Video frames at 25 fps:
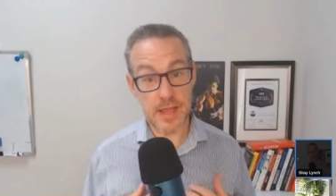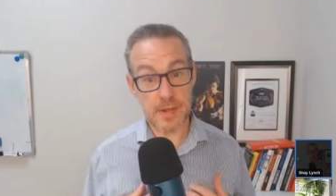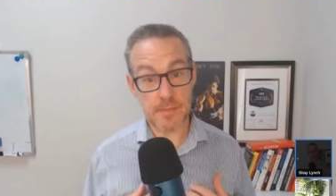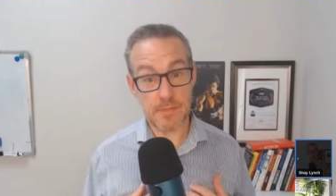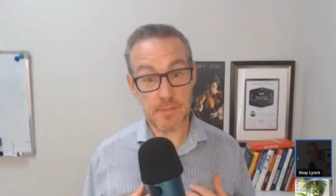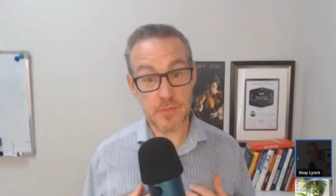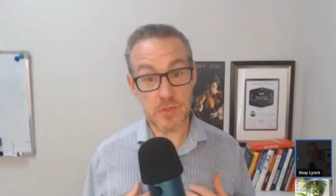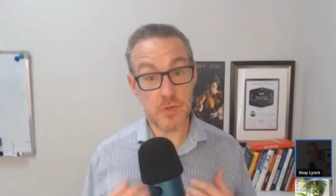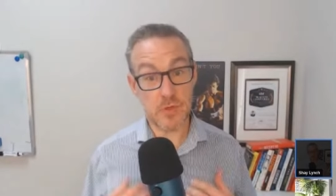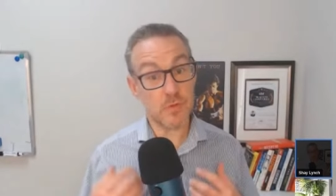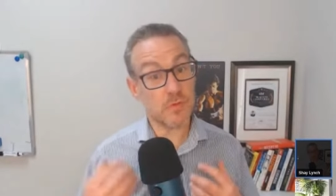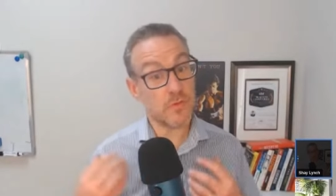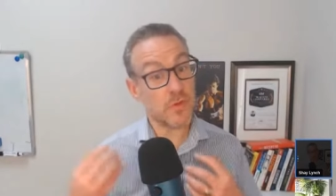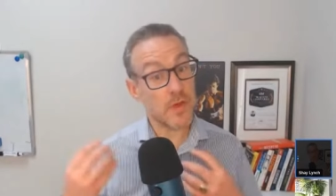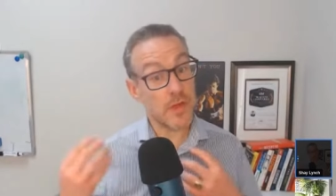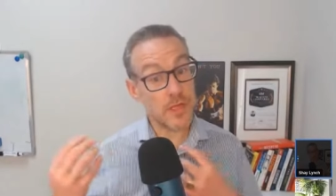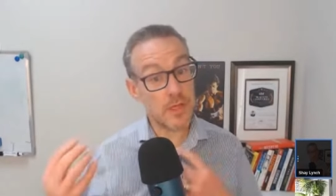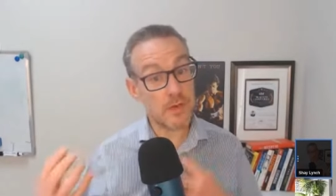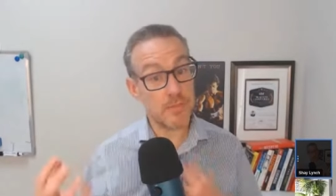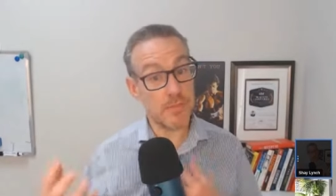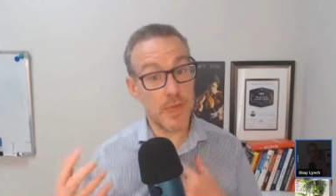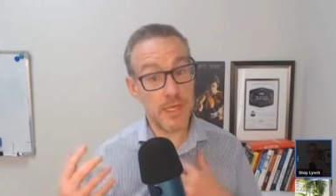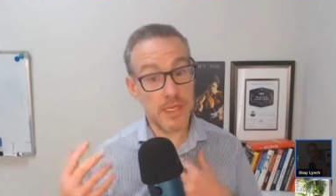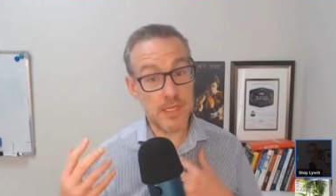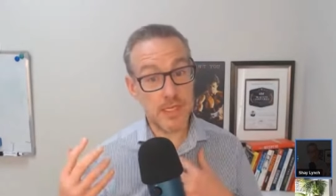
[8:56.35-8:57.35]
So if I can
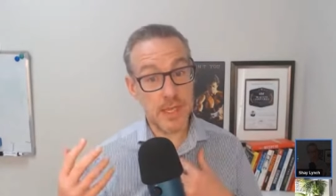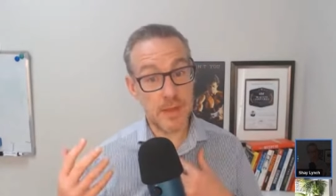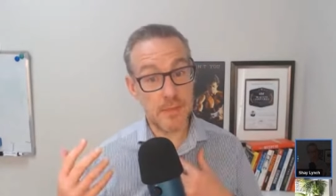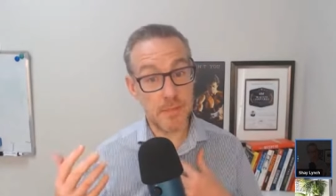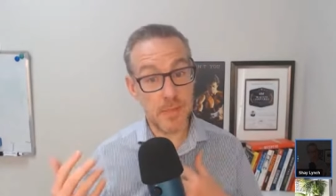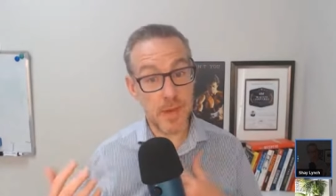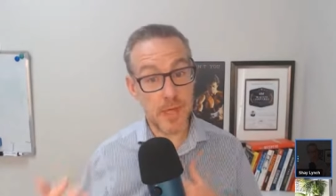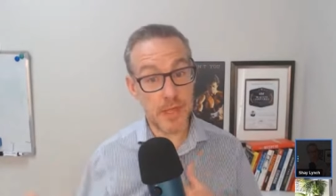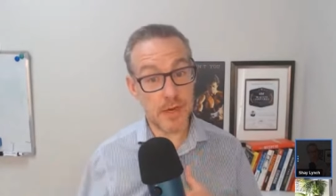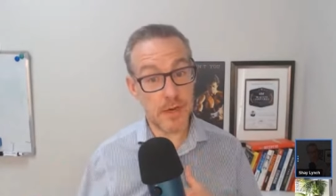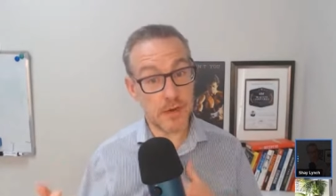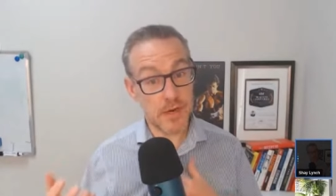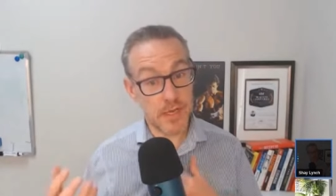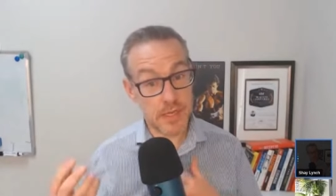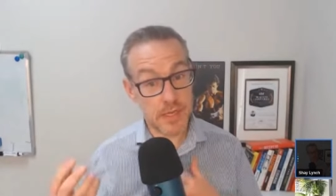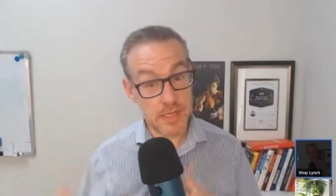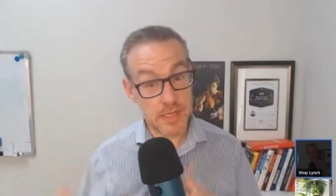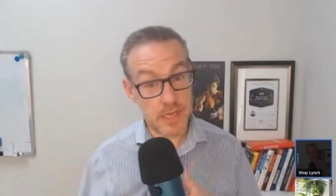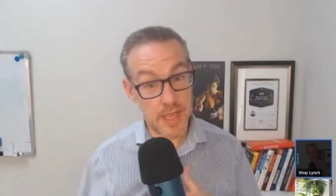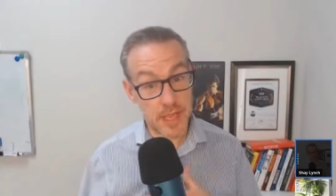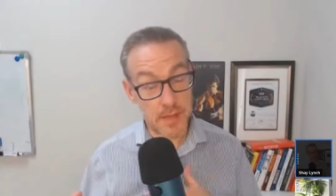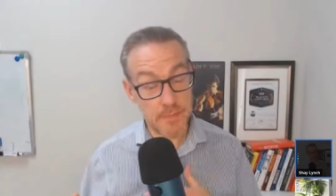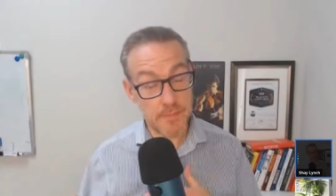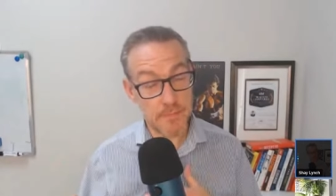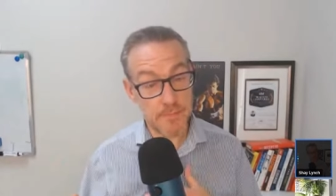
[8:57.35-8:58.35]
make them better at
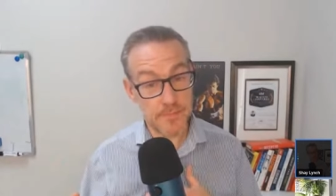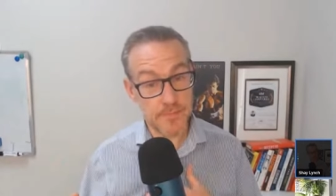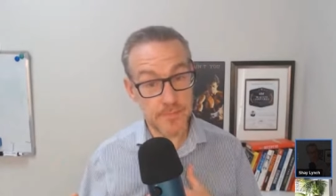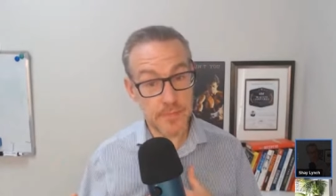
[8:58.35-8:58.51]
them,